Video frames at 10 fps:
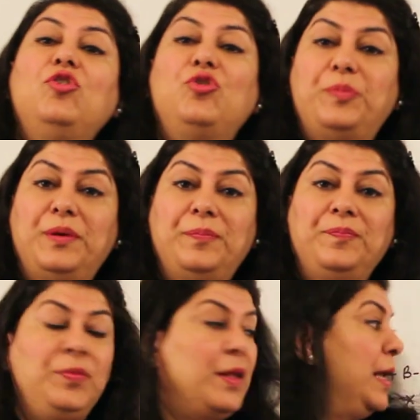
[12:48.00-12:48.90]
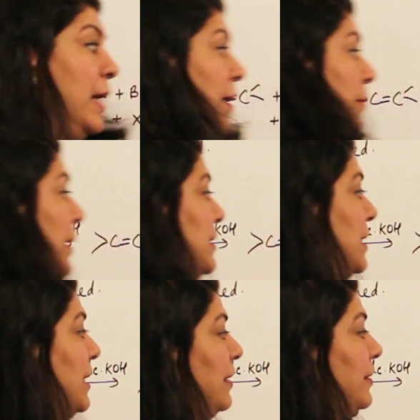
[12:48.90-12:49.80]
group. But
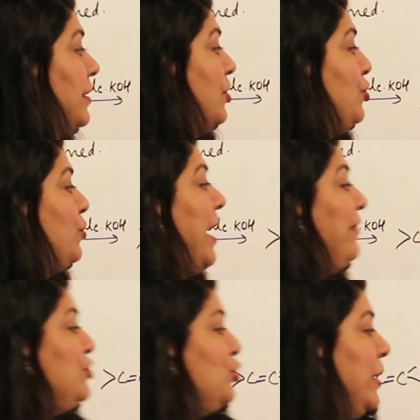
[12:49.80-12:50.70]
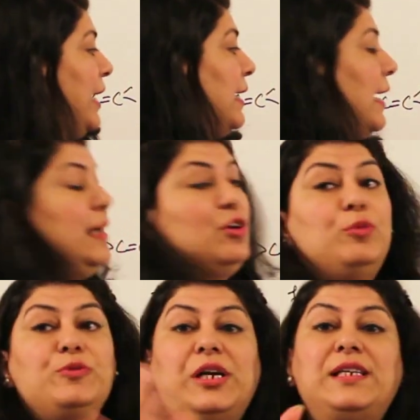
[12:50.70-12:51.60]
here, you have 2 alkyl
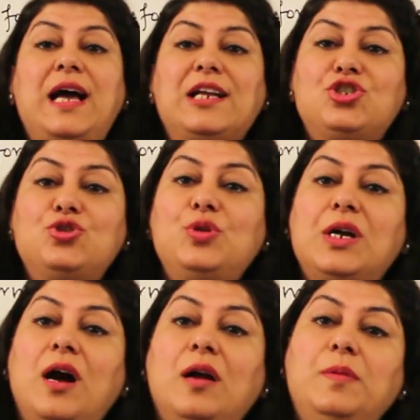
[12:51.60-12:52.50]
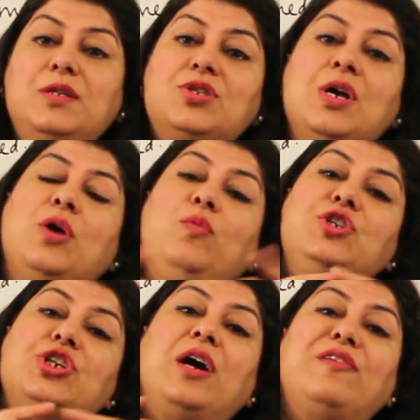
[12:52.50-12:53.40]
groups attached to the carbons
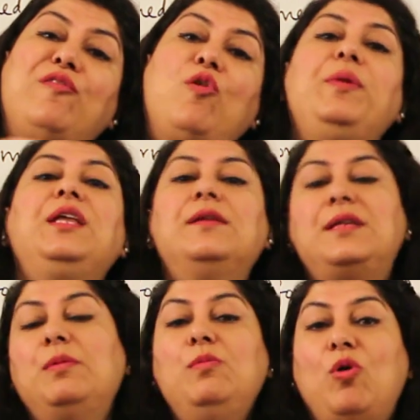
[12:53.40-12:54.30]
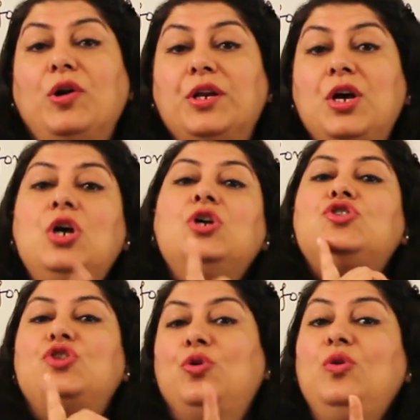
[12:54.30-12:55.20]
which are forming the double bond.
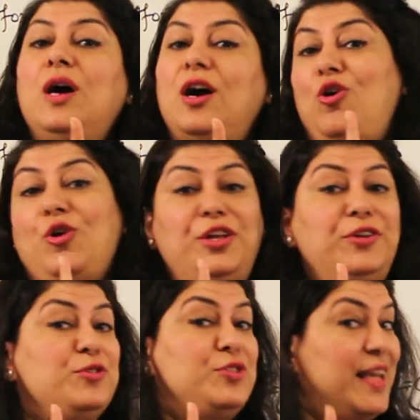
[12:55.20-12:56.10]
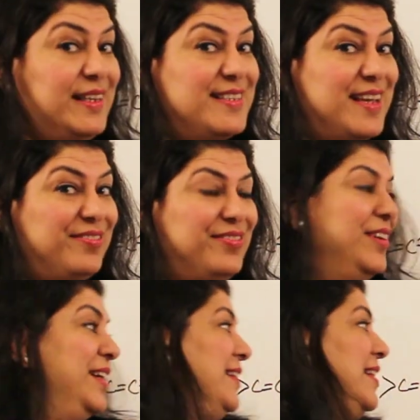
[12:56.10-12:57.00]
So, according to Zetzeff,
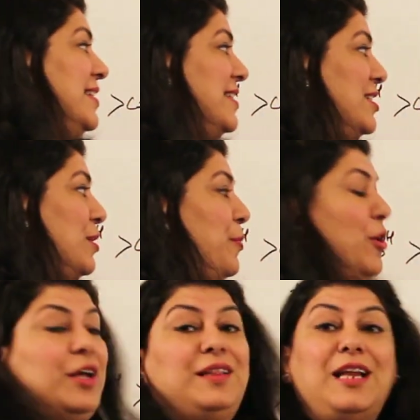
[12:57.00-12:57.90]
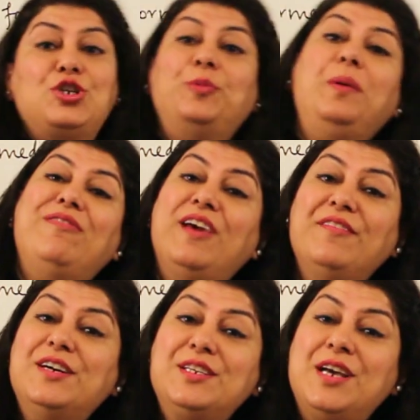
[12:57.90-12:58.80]
this is the product that should be
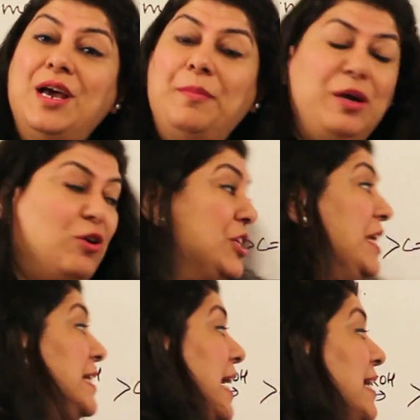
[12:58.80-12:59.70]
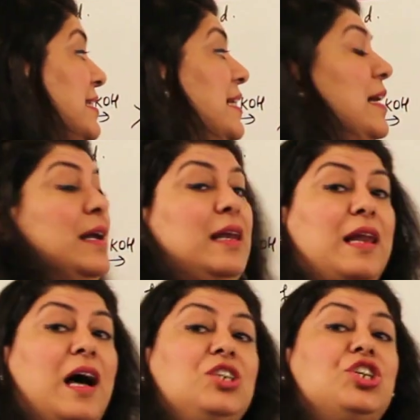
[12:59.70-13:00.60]
favored because it has a
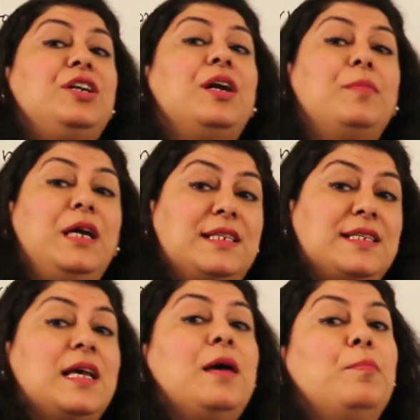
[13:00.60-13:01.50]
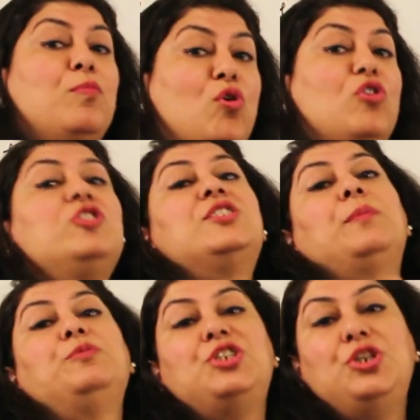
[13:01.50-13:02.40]
larger number, it is more
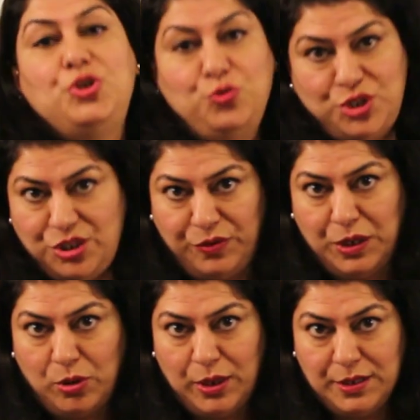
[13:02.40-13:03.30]
substituted, we call